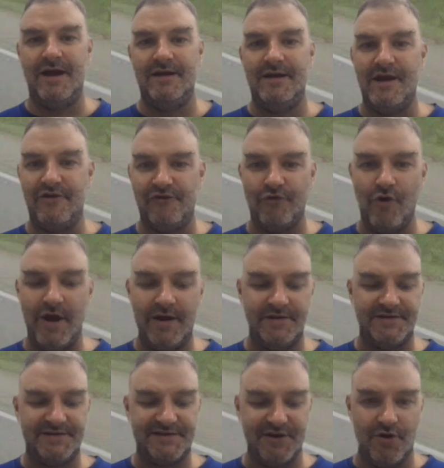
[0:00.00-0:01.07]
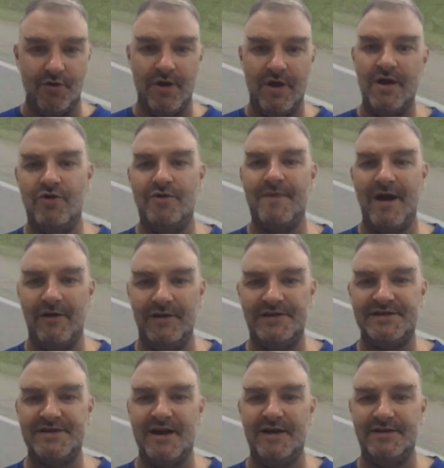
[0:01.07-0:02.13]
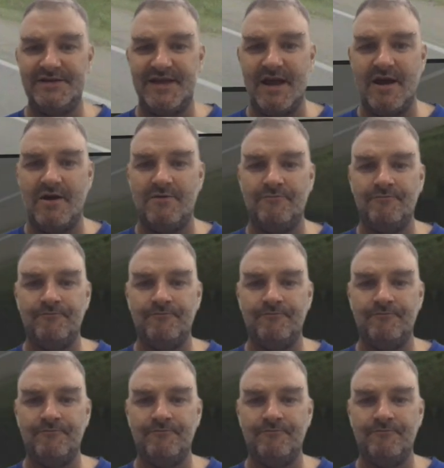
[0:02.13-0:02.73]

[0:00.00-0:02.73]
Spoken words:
and Detroit, so good mileage signs there.